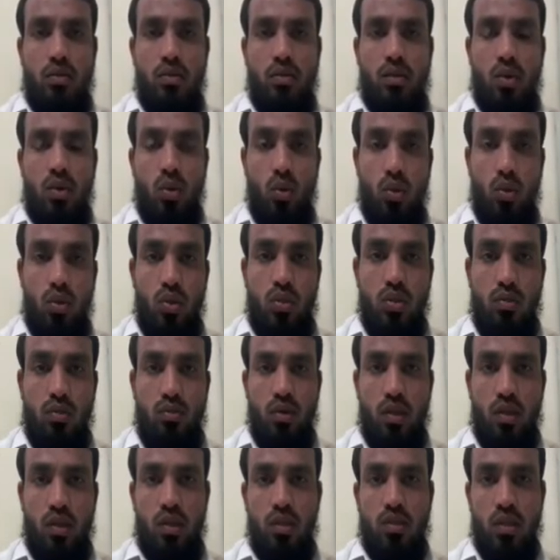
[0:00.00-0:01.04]
roots
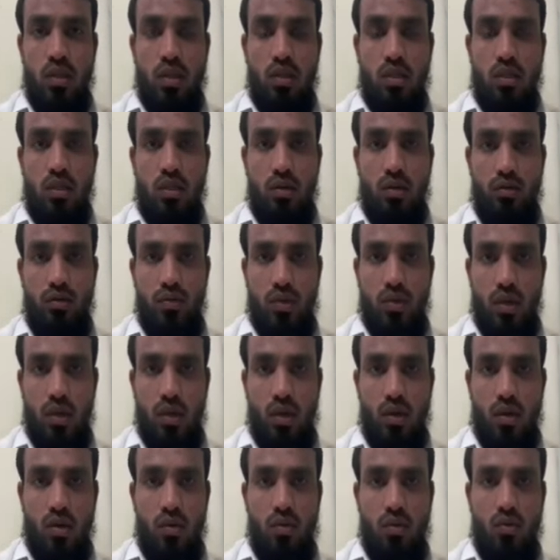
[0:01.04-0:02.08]
for the search of
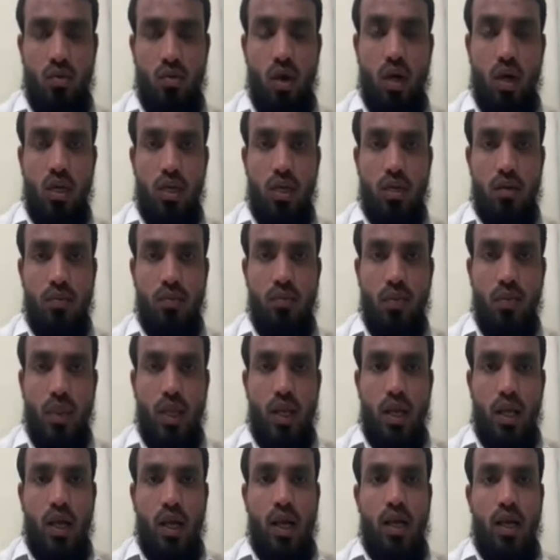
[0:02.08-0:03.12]
water,
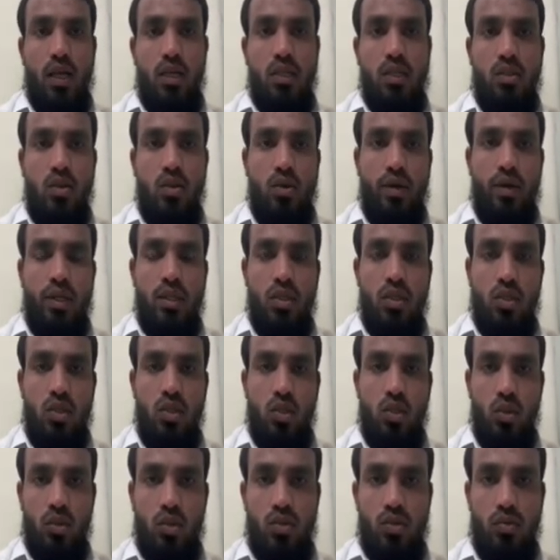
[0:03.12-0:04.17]
and it is growing the
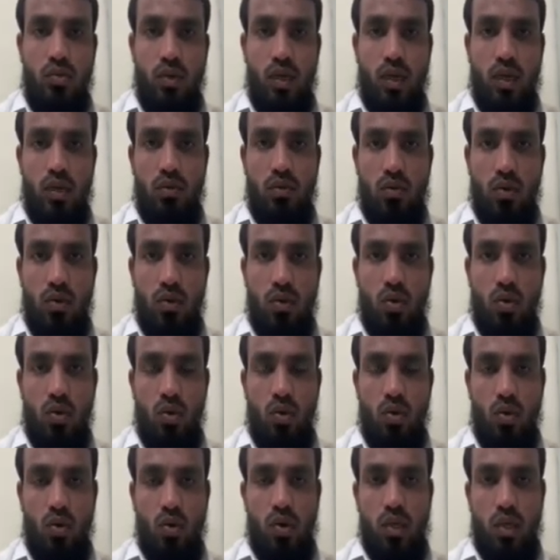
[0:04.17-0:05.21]
shoots when it want to
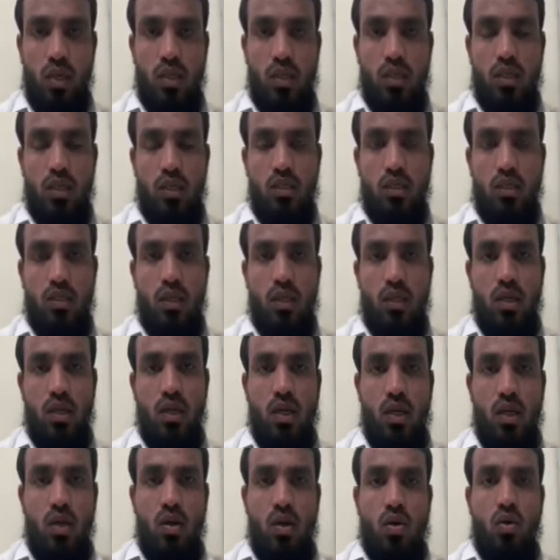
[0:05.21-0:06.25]
grow. It is
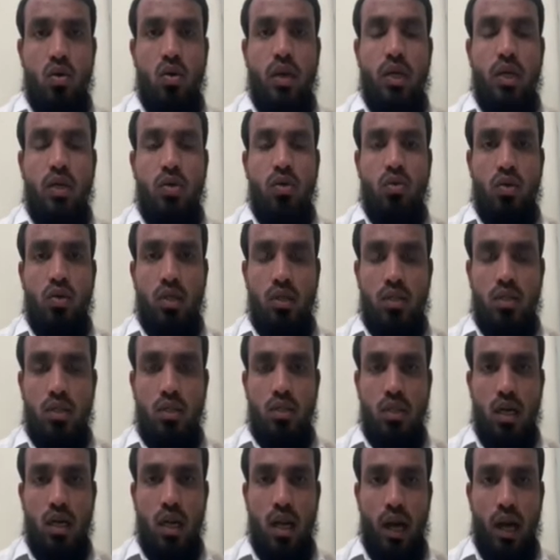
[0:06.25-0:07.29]
growing towards the
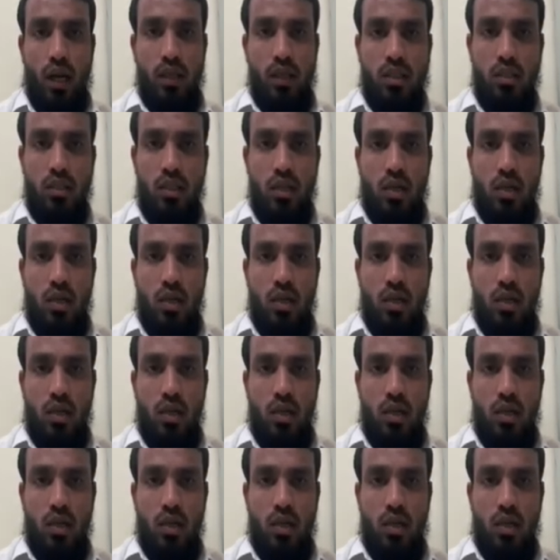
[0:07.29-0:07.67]
sunlight.